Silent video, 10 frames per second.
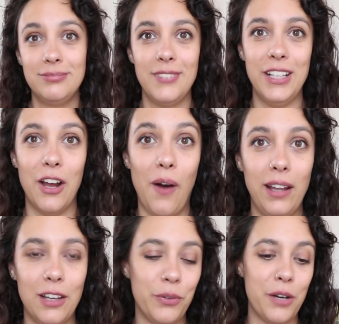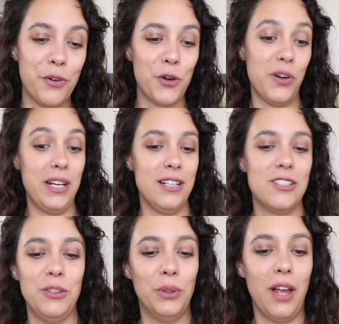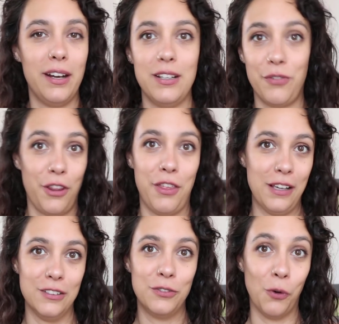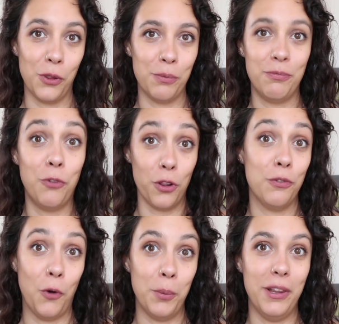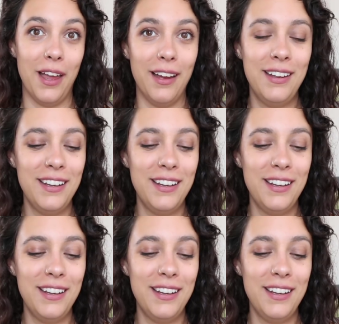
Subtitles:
you know, I love whenever ingredients do a lot of different things for the formula.